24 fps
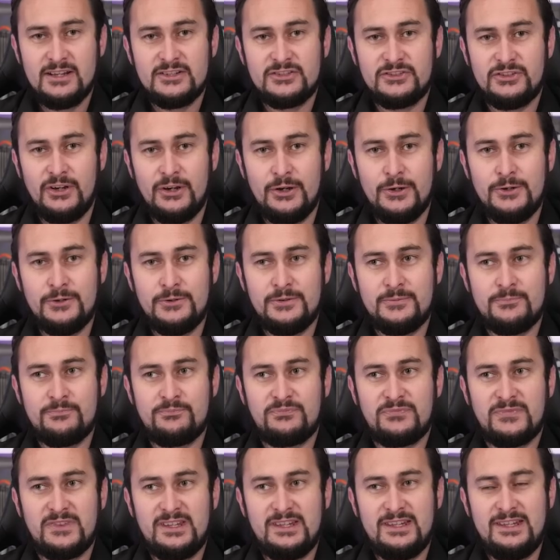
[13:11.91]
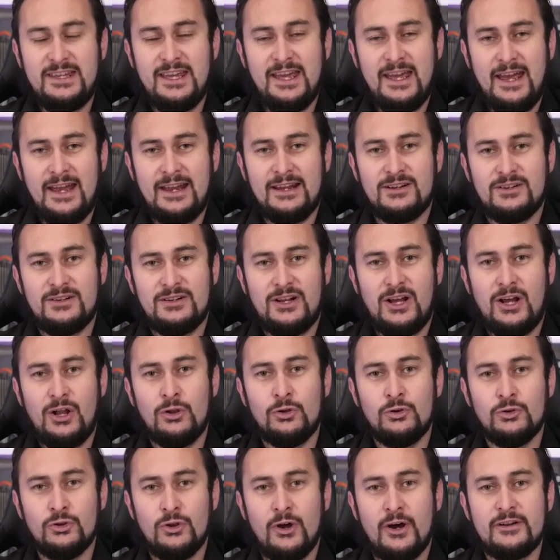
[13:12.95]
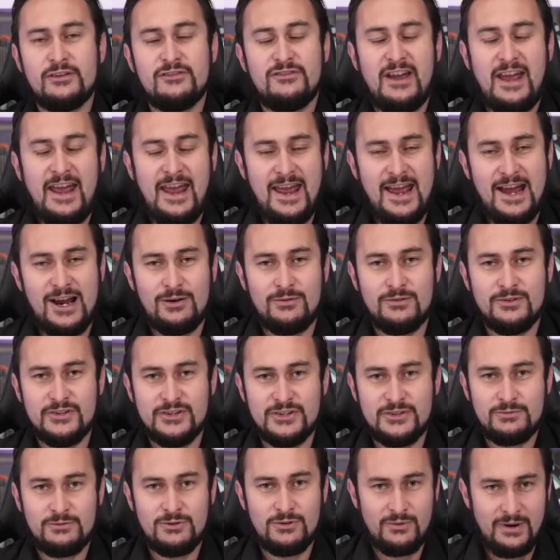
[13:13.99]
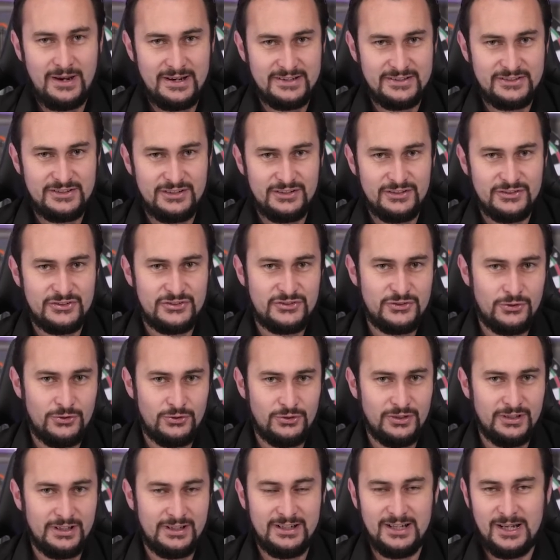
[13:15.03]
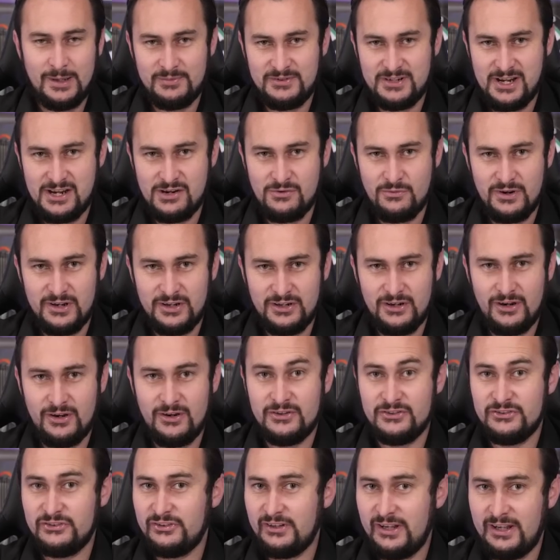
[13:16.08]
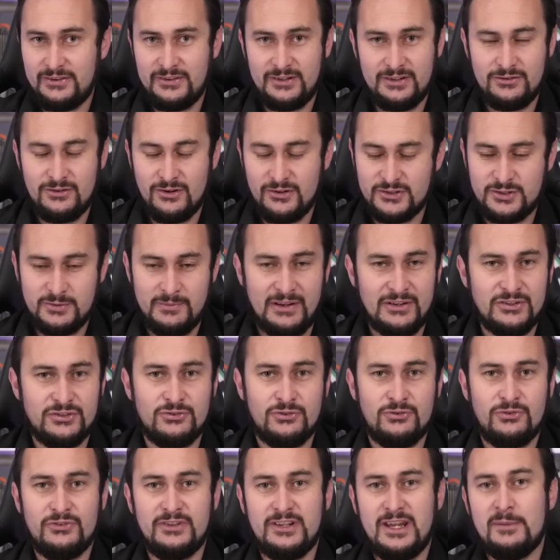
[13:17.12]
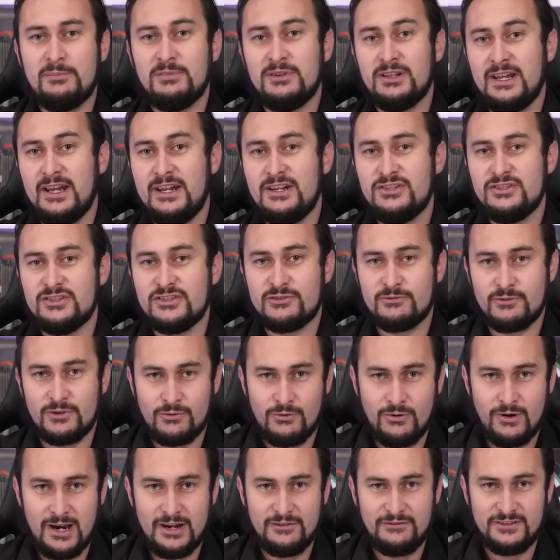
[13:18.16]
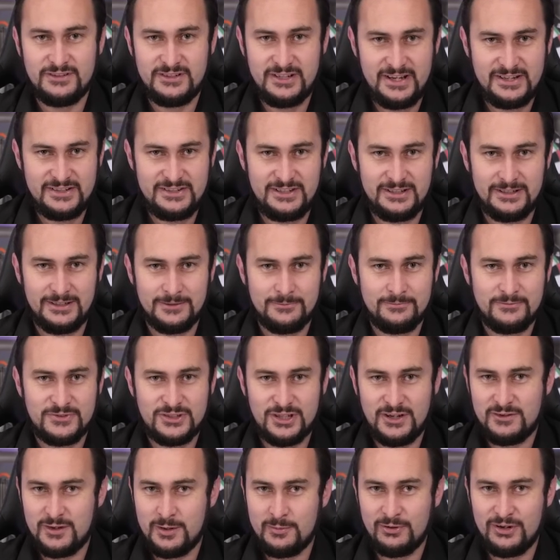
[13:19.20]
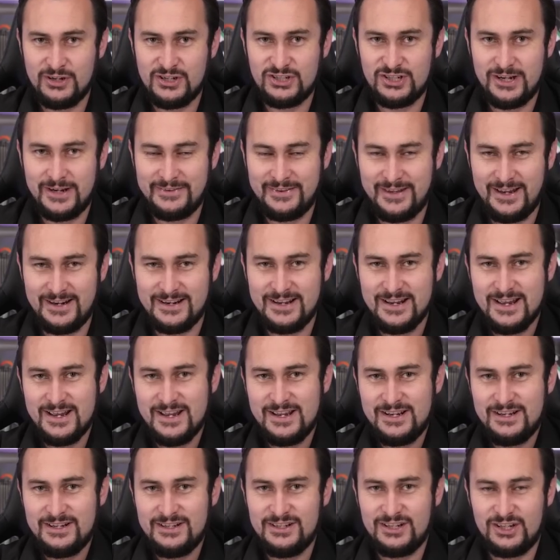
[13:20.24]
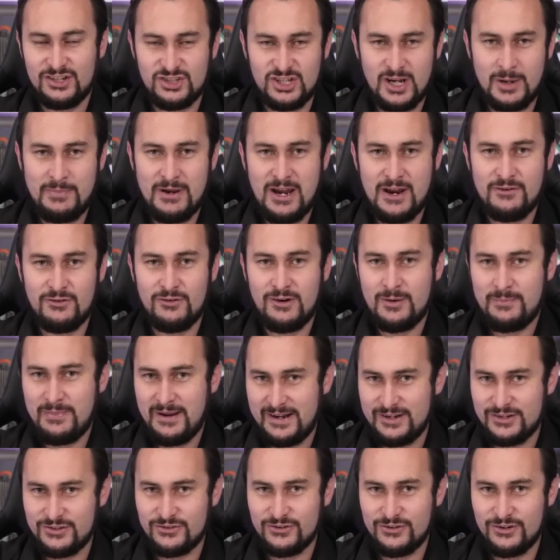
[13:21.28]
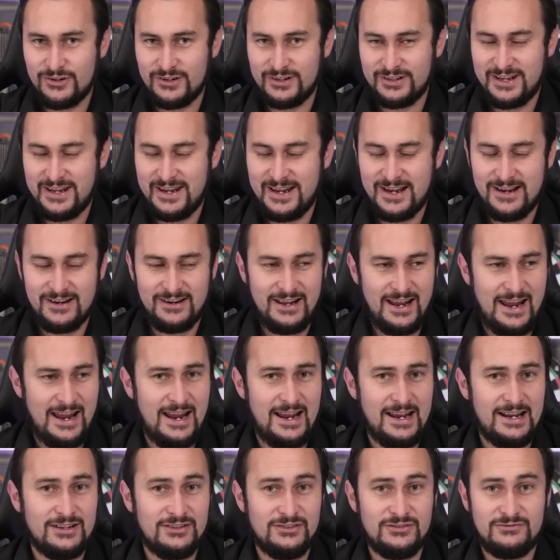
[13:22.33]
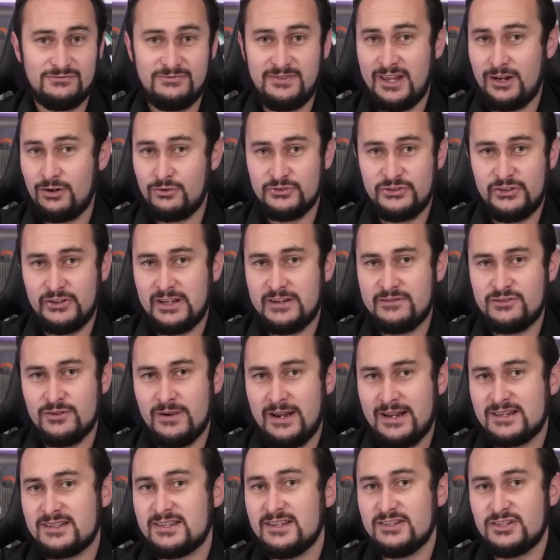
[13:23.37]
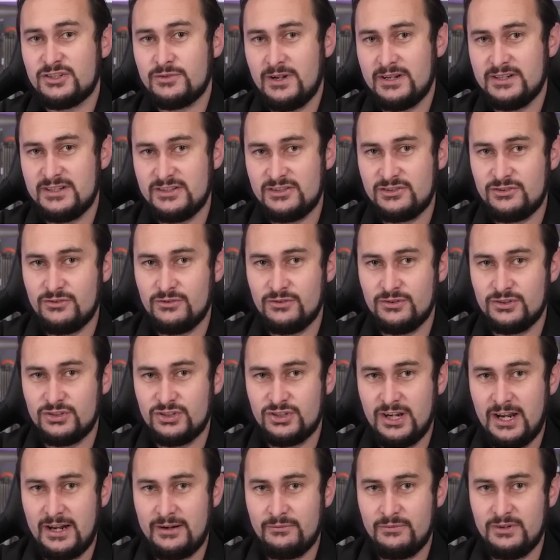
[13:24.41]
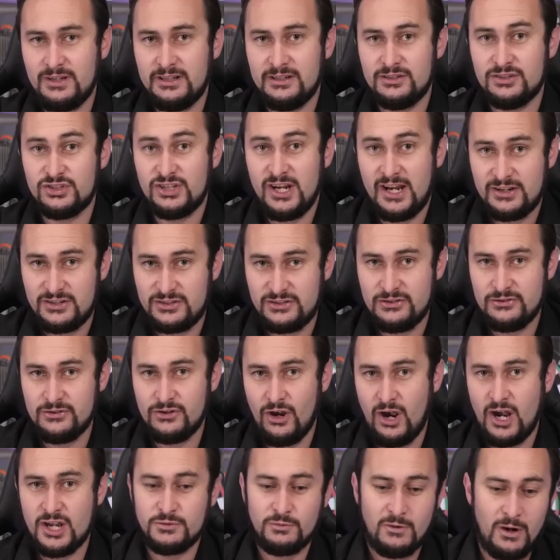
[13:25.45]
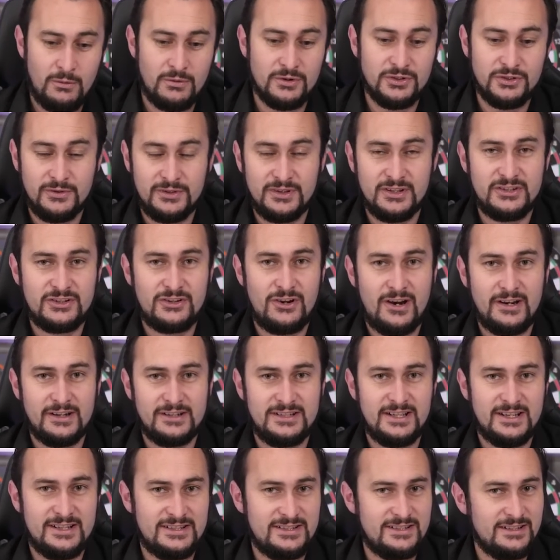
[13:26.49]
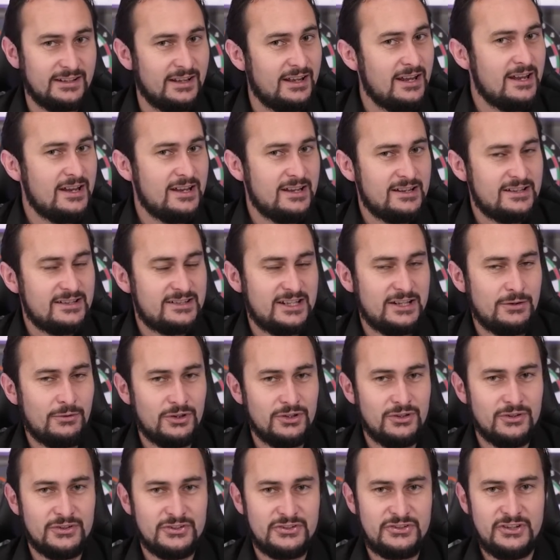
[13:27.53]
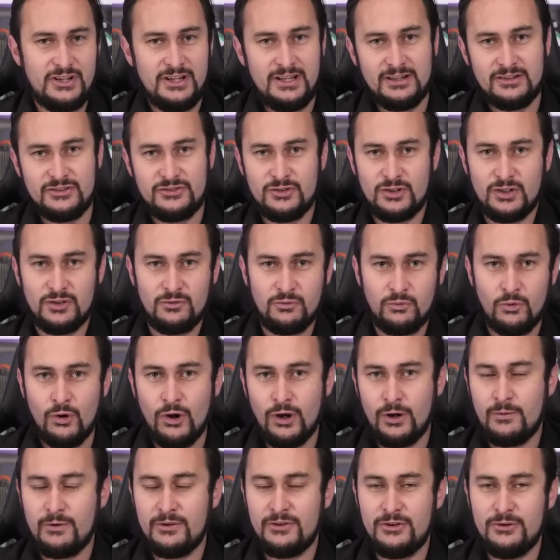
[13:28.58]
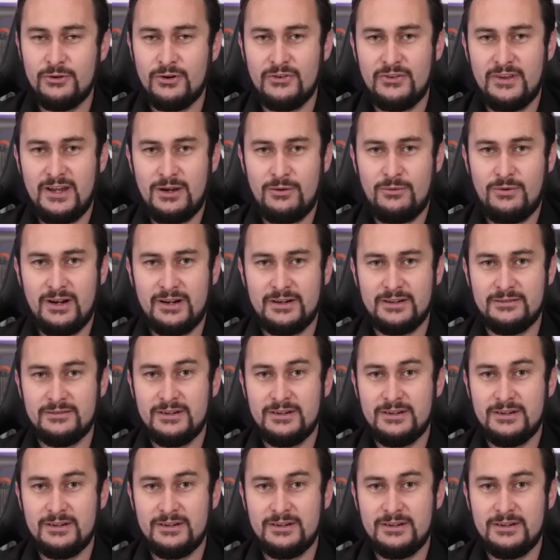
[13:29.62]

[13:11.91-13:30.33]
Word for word: So yeah, a lot of hours were wasted installing and updating Windows, and then not to mention all the applications required for testing. So if you appreciate that, you can jump over to our Patreon account, and that also gives you access to our Discord chat. we can chat to you guys while we're doing this kind of testing, see what you're seeing, and sort of work with you on that one.